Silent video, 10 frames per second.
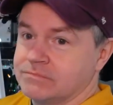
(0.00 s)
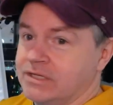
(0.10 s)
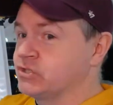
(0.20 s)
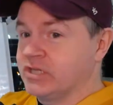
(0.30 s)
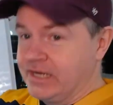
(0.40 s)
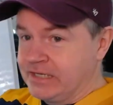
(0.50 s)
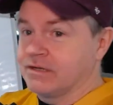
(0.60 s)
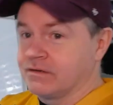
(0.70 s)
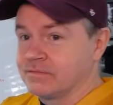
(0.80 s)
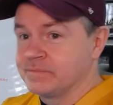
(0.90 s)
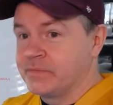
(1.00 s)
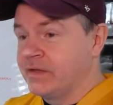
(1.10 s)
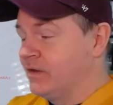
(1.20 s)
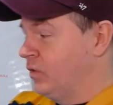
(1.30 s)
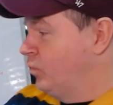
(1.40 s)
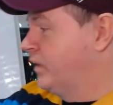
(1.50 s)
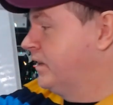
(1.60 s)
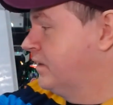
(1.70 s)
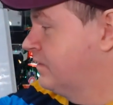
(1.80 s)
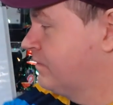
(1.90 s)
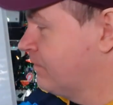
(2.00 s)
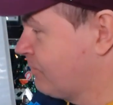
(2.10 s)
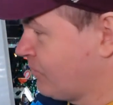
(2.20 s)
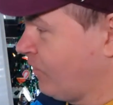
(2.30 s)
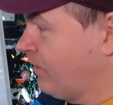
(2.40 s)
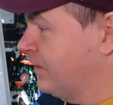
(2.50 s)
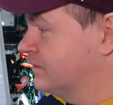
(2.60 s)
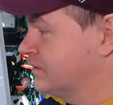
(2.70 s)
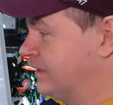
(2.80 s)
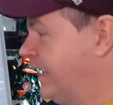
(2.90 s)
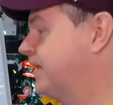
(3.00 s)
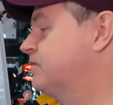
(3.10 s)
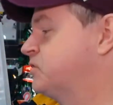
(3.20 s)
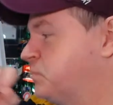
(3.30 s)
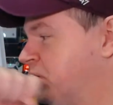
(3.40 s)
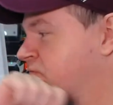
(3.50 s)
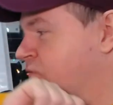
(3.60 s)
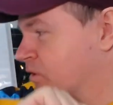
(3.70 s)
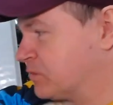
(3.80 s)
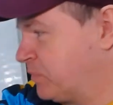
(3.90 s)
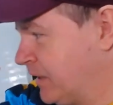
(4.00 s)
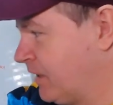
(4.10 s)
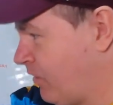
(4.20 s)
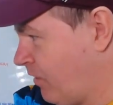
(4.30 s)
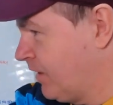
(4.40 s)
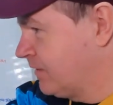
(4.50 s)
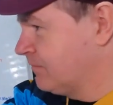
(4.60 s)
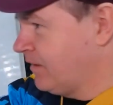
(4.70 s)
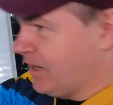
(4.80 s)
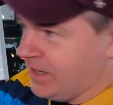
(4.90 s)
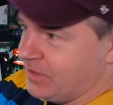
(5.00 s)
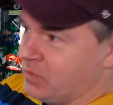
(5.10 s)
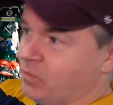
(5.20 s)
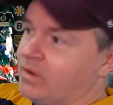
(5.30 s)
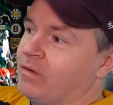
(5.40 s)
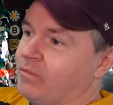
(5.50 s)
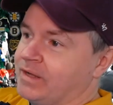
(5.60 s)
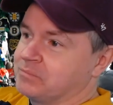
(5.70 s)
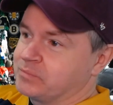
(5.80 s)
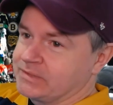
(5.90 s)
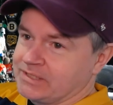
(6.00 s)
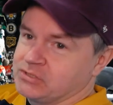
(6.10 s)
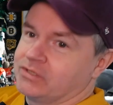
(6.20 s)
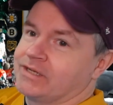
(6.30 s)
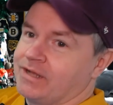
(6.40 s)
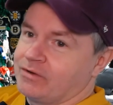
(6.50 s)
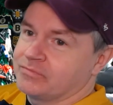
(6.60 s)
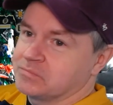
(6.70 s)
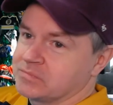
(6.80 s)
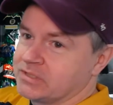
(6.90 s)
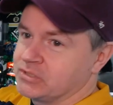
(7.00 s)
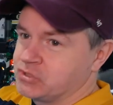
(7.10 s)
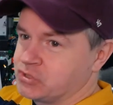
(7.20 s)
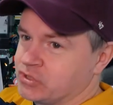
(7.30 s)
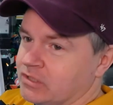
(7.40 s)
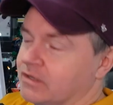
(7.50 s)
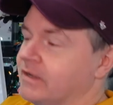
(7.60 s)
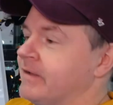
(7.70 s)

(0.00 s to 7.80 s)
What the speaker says: It should end here with Thon's negative speed force being gone. I don't know where it went, but they took it out of him, because sure.